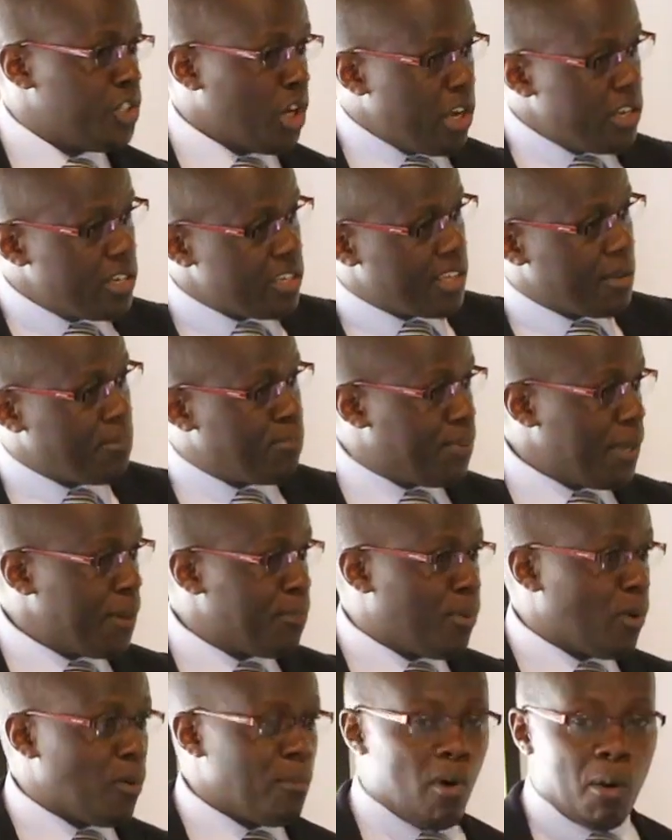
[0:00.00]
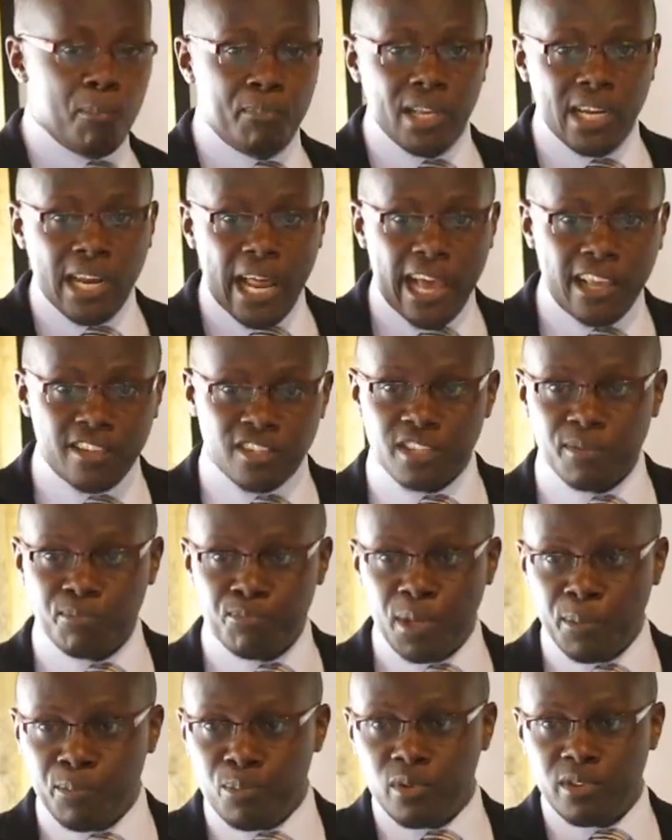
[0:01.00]
joined the people, mobilized
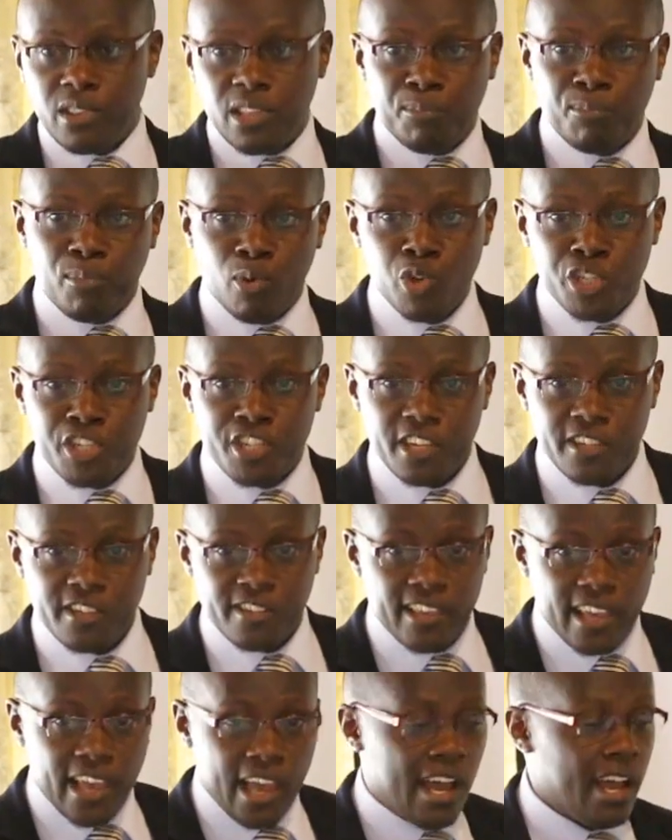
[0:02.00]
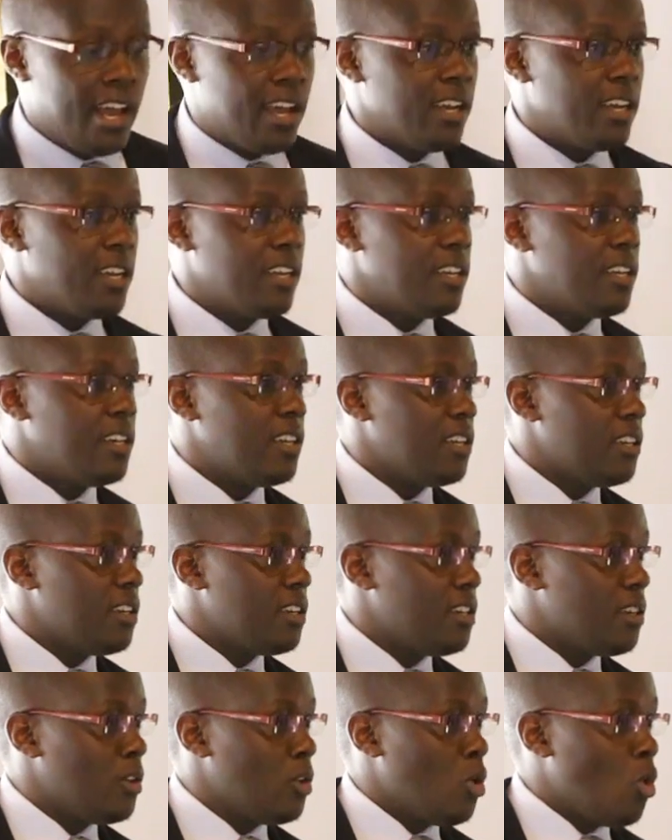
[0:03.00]
the people in the bushes there
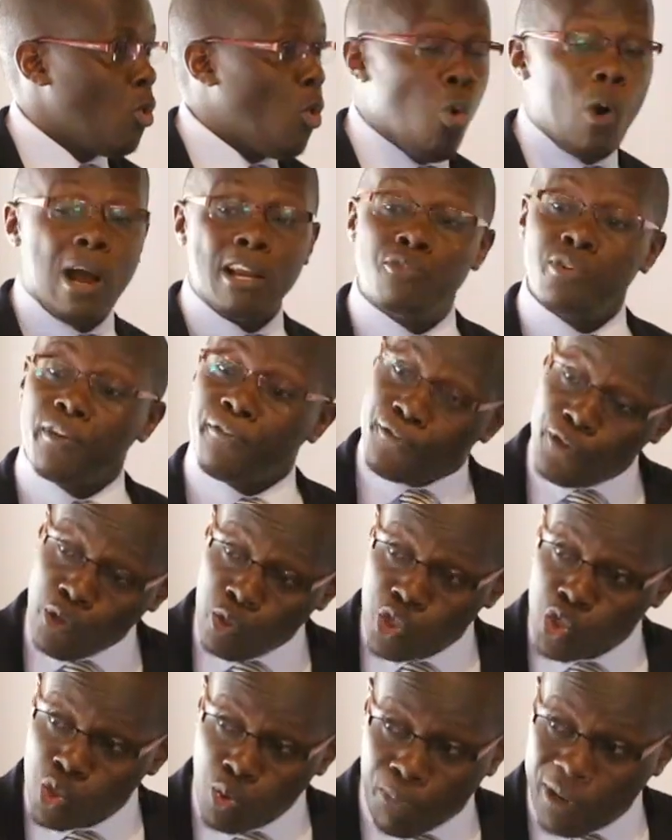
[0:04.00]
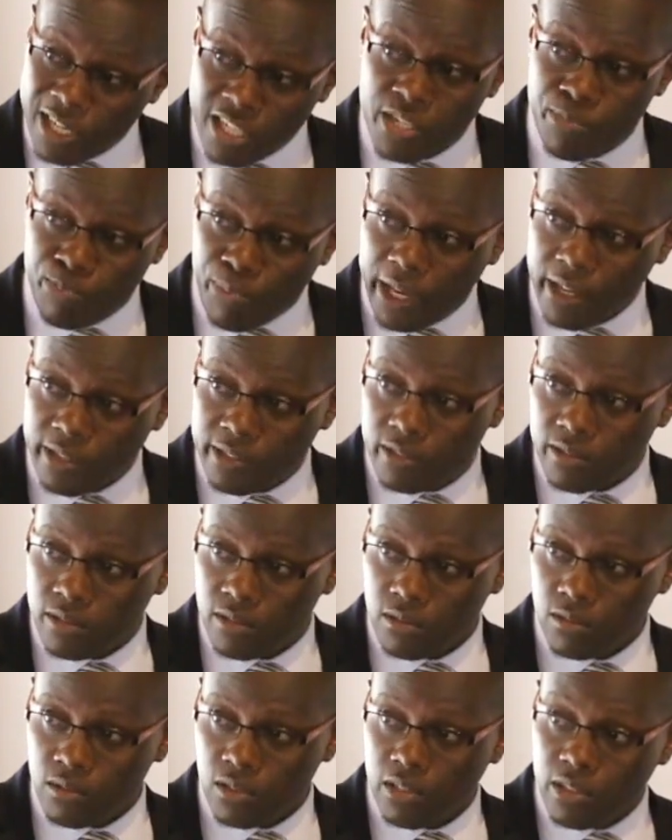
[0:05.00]
who had refused to participate
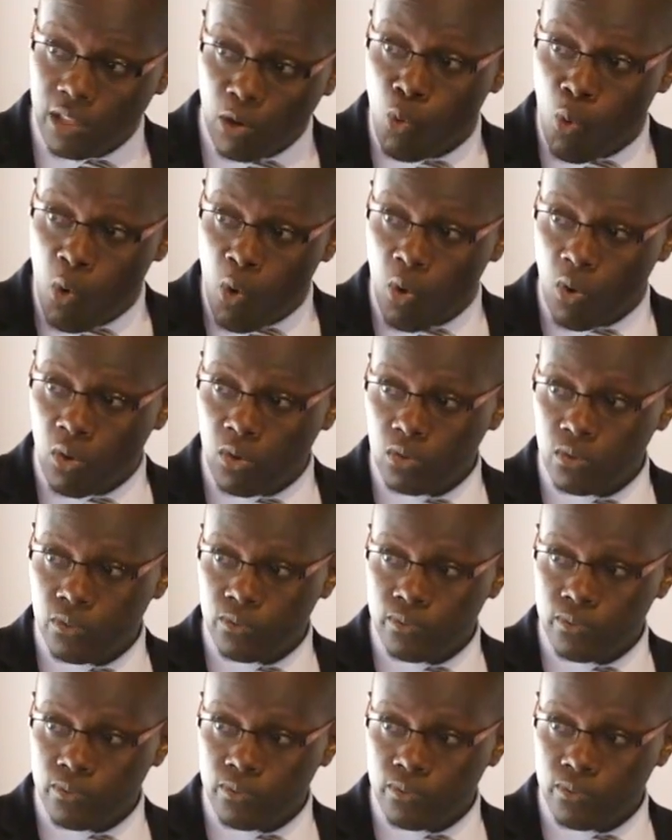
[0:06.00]
in the war.